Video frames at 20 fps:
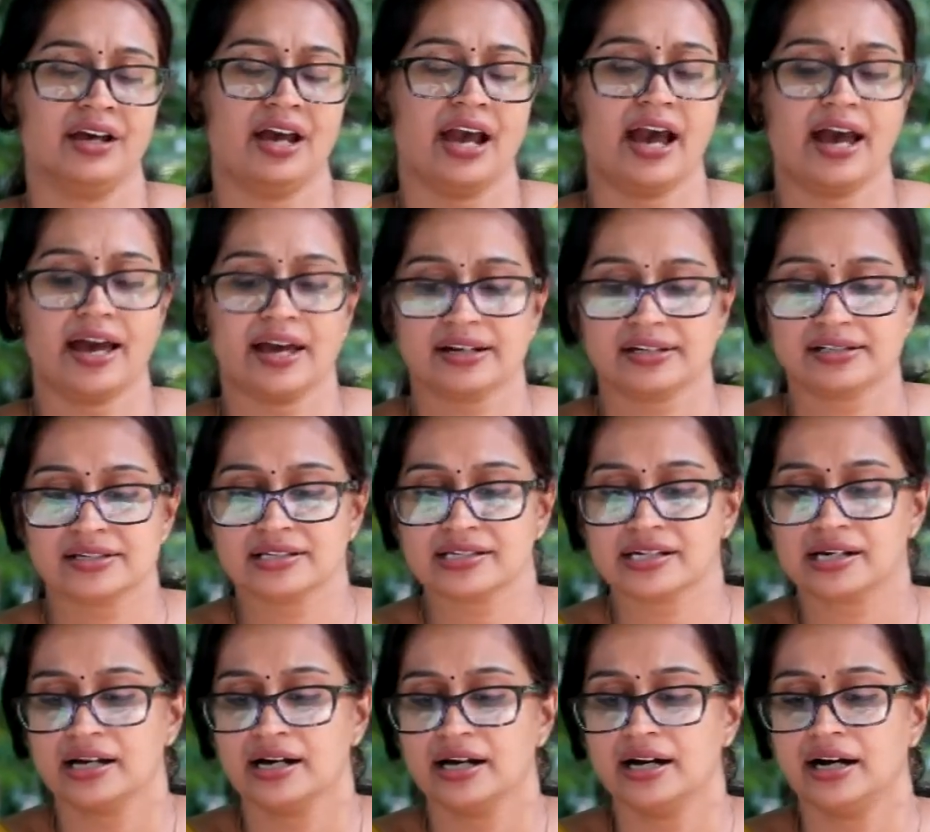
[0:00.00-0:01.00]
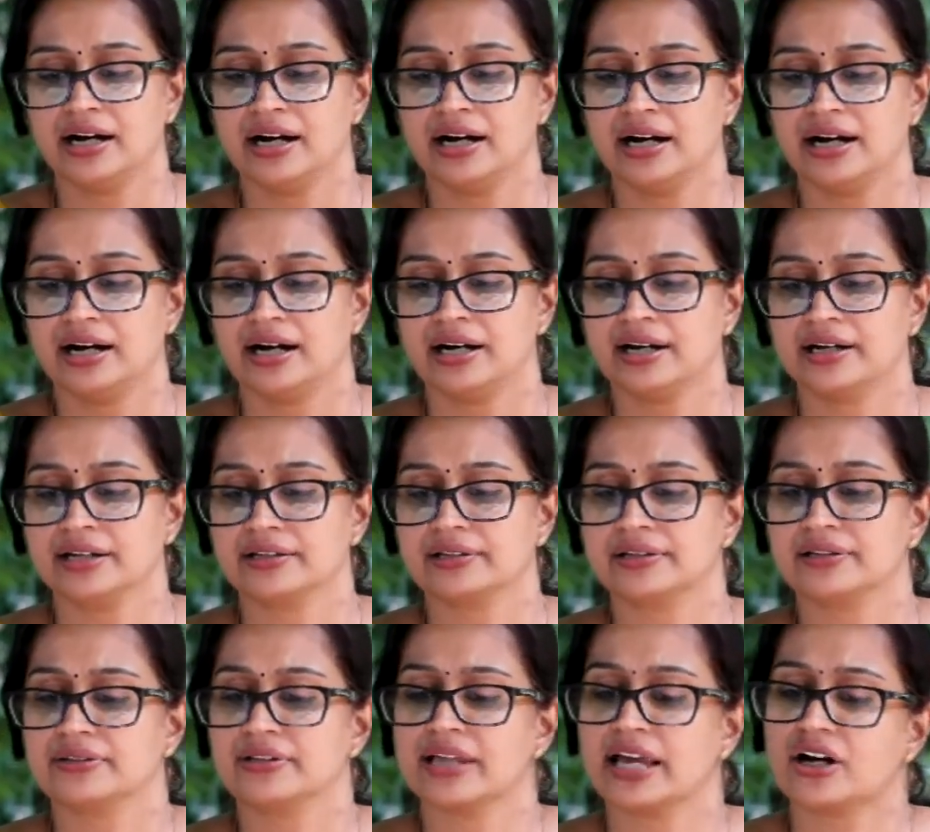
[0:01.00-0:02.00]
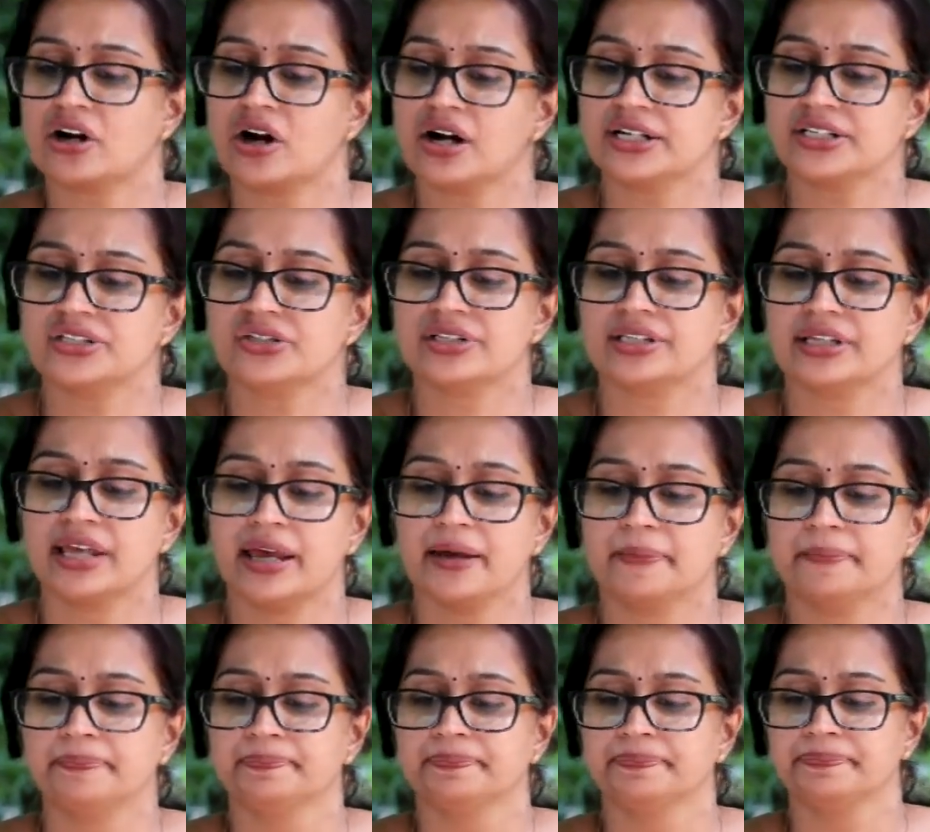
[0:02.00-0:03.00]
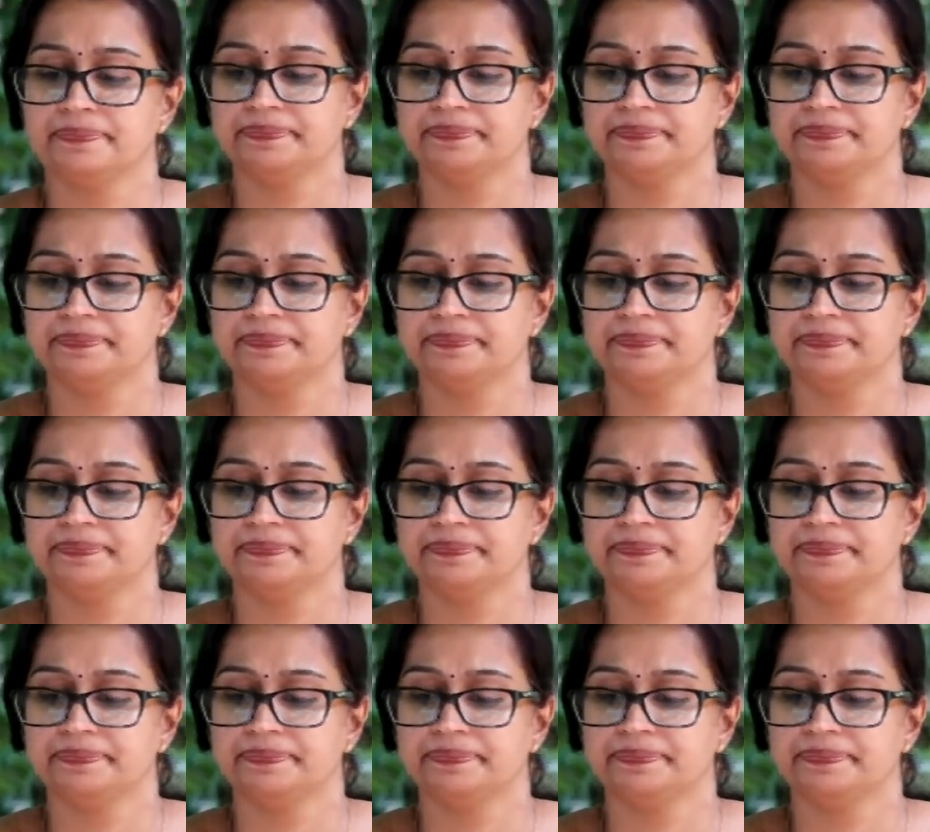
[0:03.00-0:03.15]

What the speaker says: And according to them,